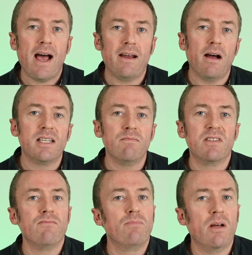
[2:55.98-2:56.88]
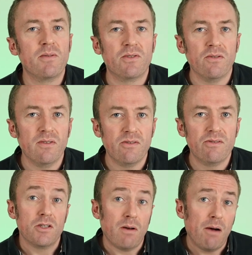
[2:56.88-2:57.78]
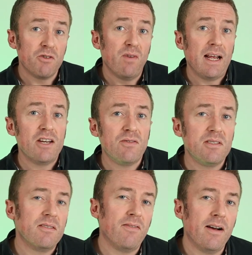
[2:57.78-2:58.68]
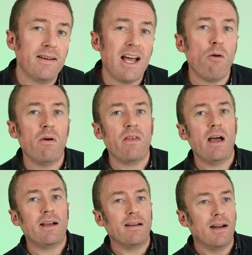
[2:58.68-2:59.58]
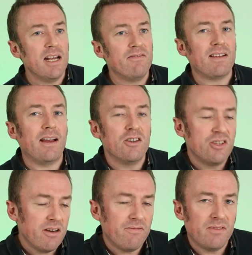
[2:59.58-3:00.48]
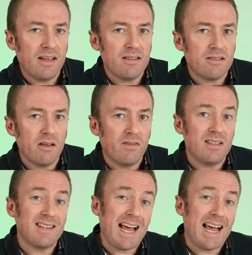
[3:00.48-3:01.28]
and items in blob storage. So I was really interested to find out whether I could lift and shift these services